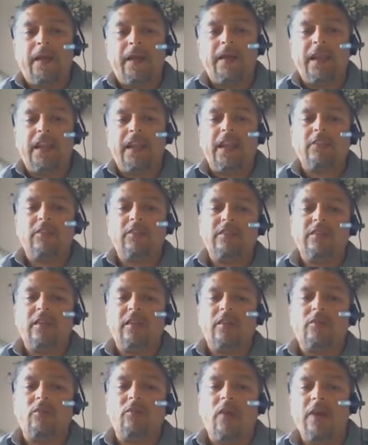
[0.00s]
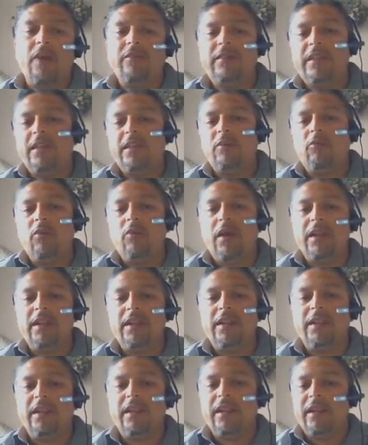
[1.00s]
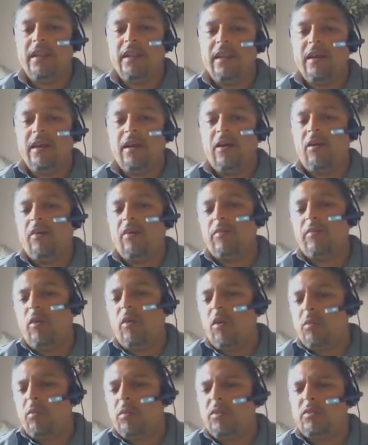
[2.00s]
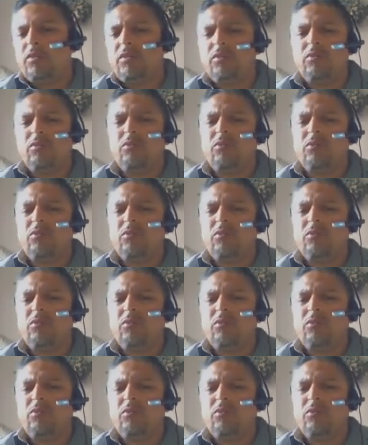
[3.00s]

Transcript: Electrons are roughly one of almost